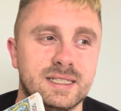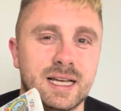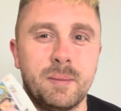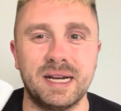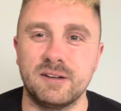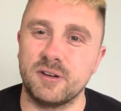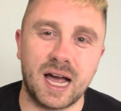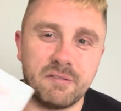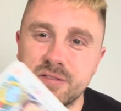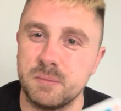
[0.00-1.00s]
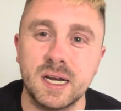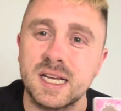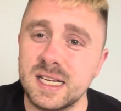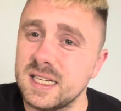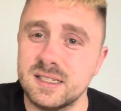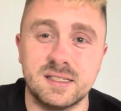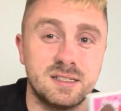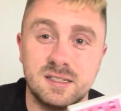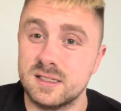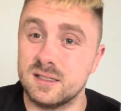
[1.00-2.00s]
I mean, if you have the money,
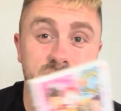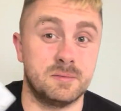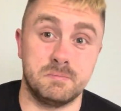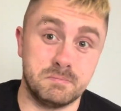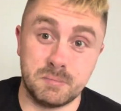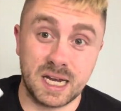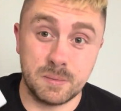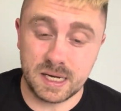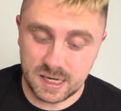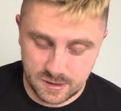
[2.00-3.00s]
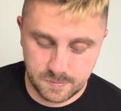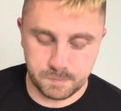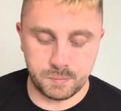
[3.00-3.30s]
maybe.